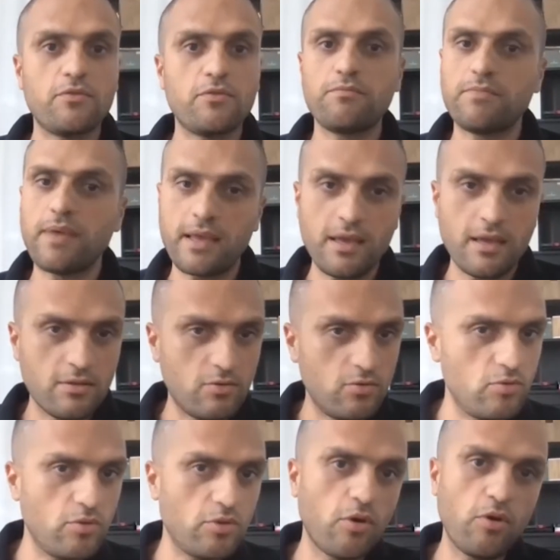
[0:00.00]
again,
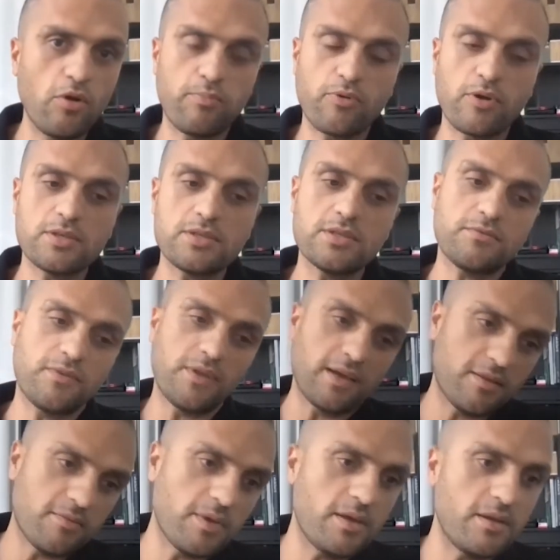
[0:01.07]
do the whole process, fly
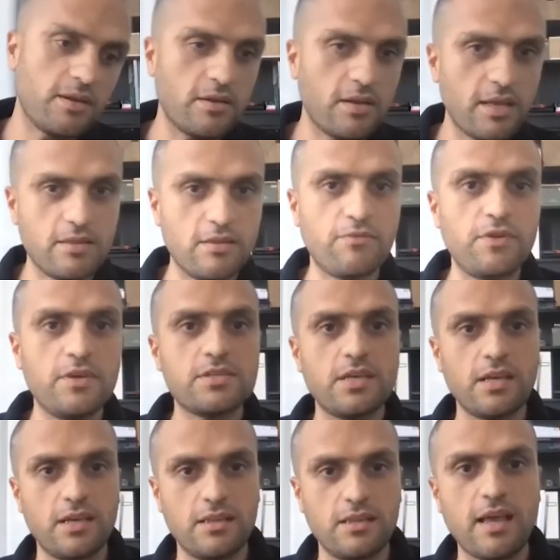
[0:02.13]
them in, get the visa,
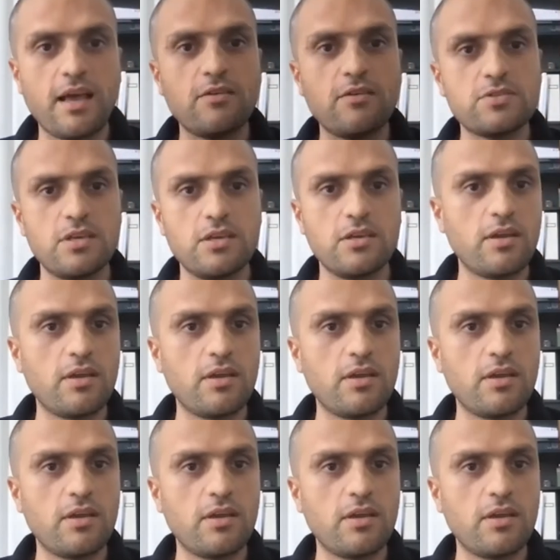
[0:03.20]
get the housing,